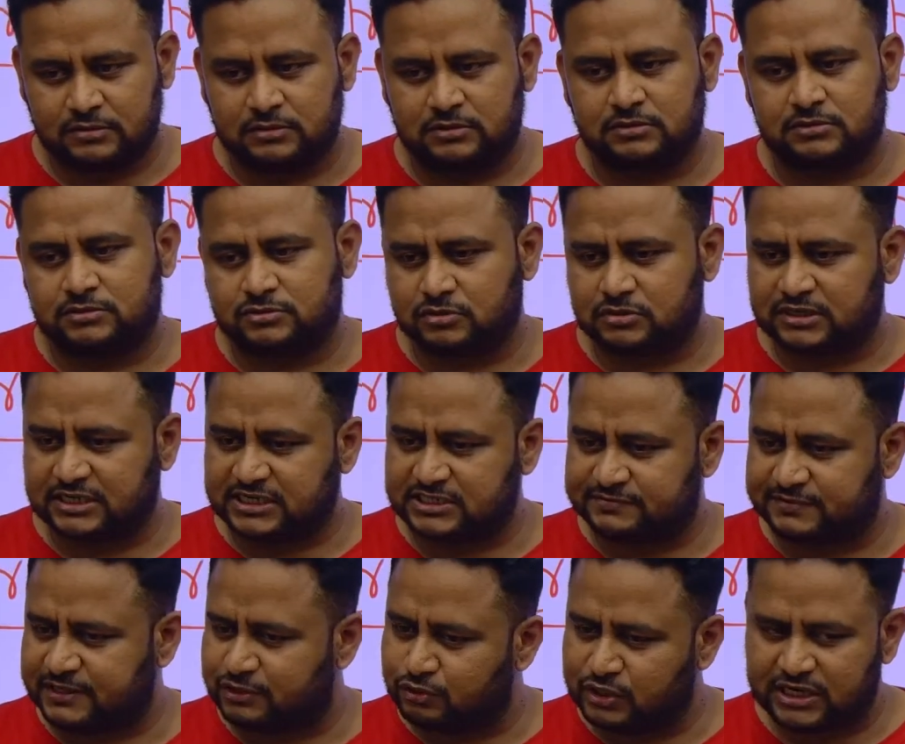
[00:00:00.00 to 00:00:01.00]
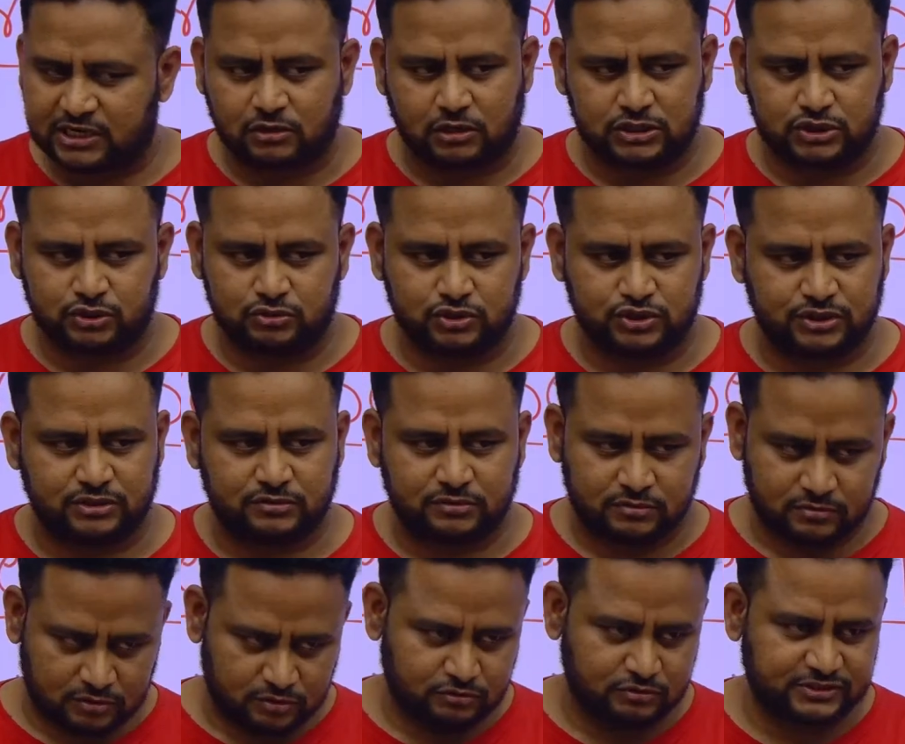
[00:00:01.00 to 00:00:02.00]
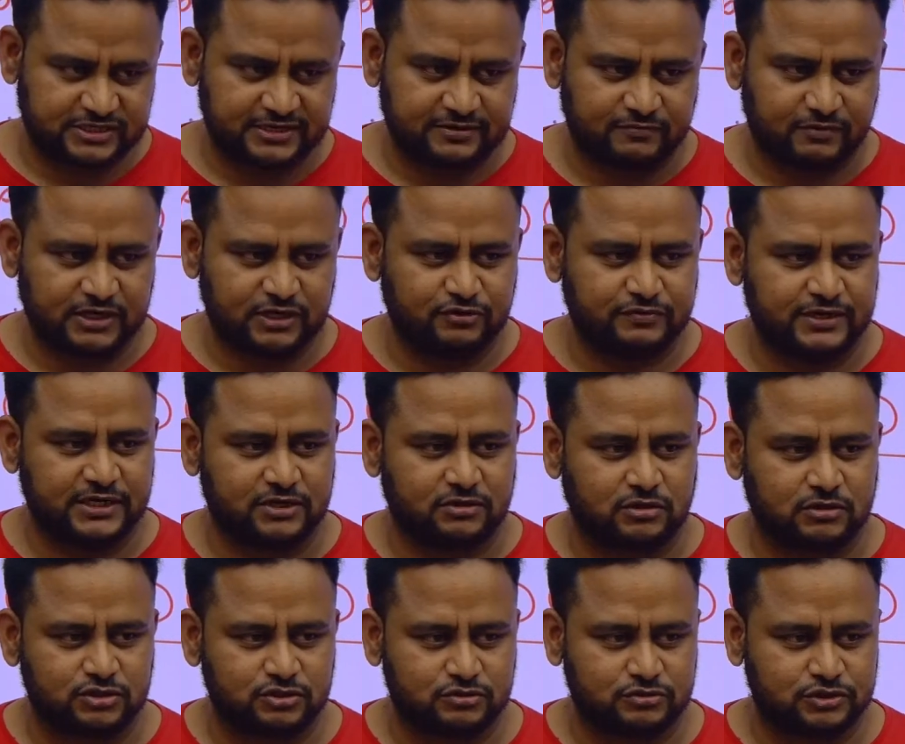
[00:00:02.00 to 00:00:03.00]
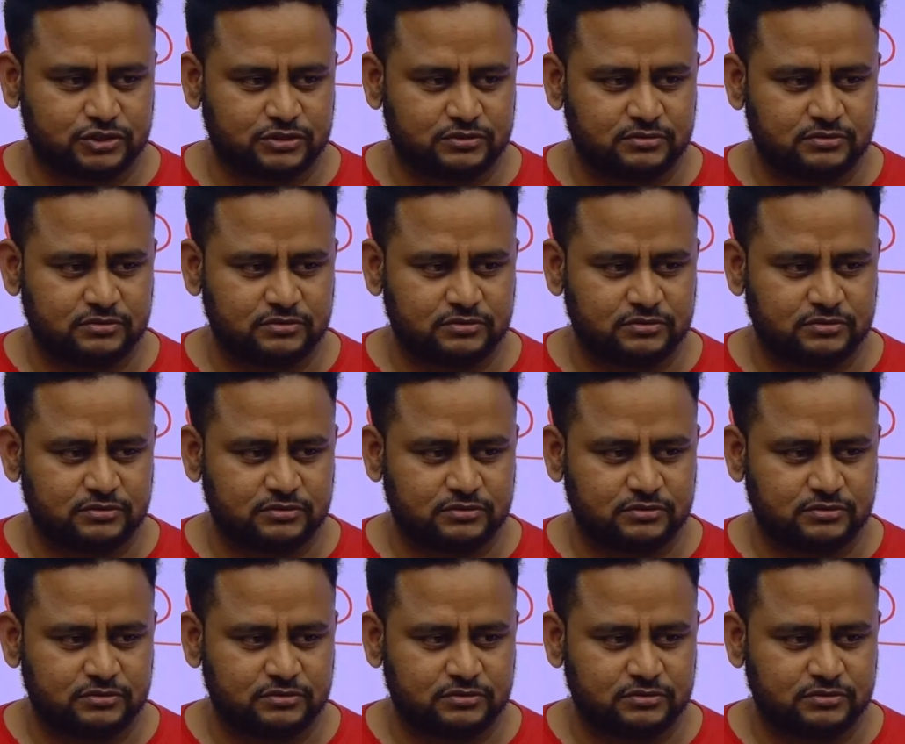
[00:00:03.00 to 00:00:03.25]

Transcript: So that is why you need Constitution. You say, why do we need Constitution?